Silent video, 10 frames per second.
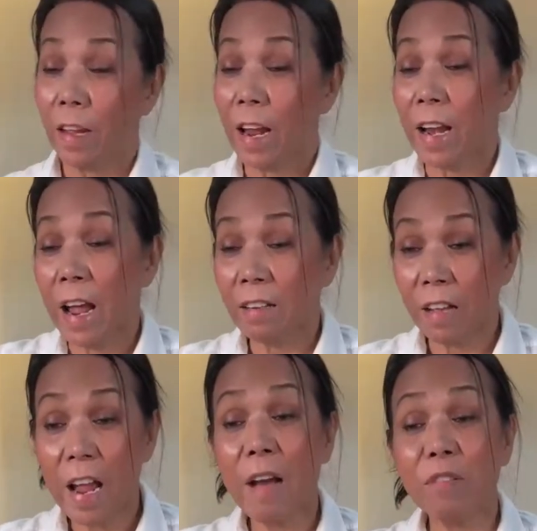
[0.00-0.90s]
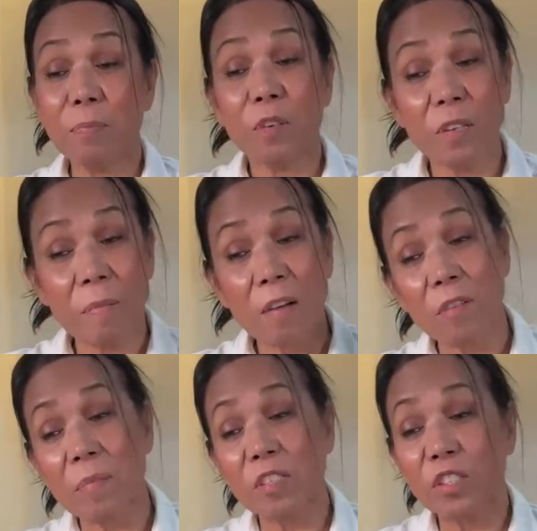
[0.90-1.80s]
And I have to pull him out
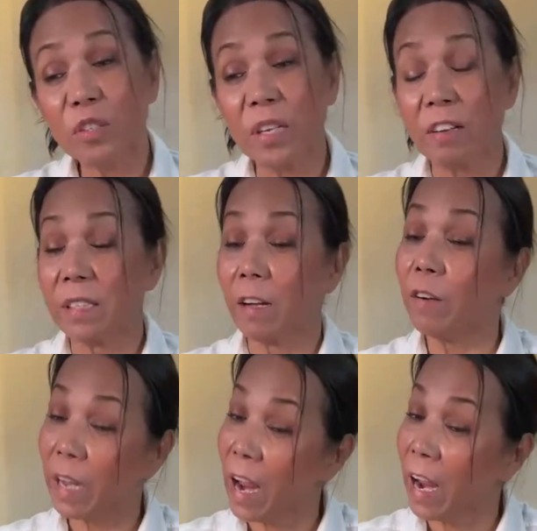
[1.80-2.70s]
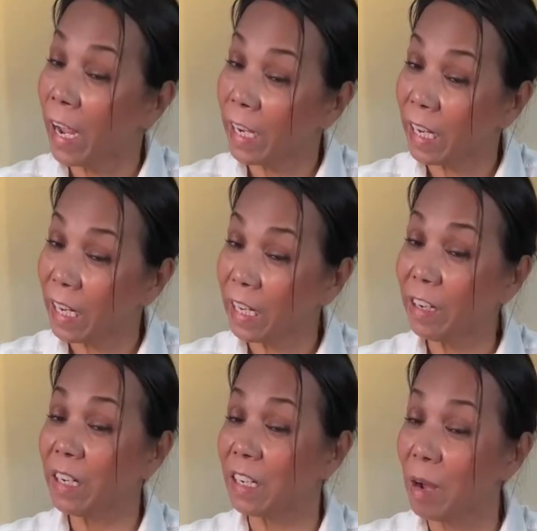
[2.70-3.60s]
from his studio and say, okay, honey,
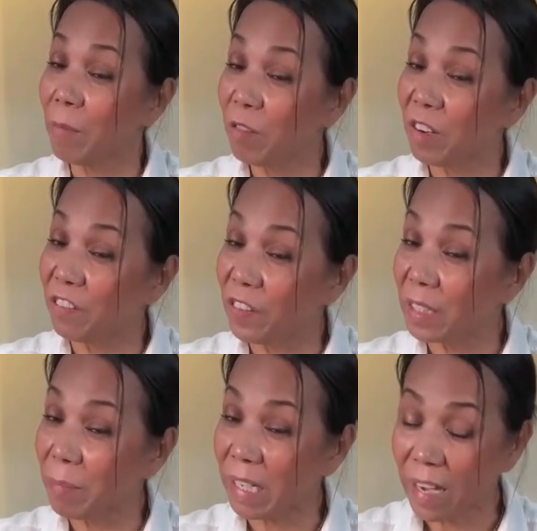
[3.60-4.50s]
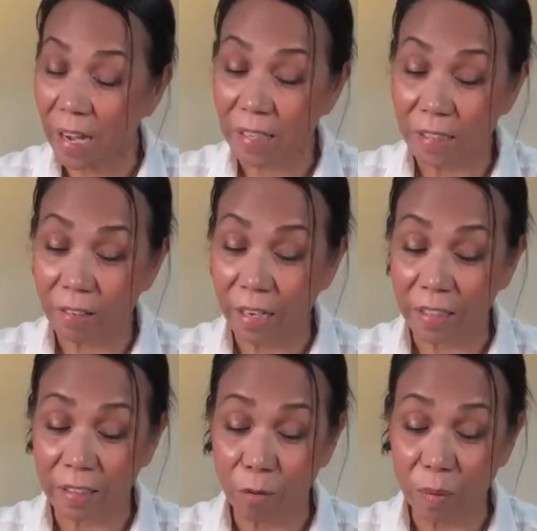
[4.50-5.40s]
you need to come over and fix my tire so I can
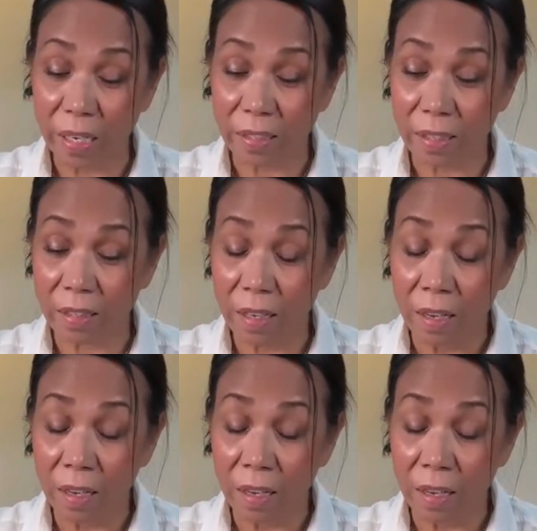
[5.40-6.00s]
go places.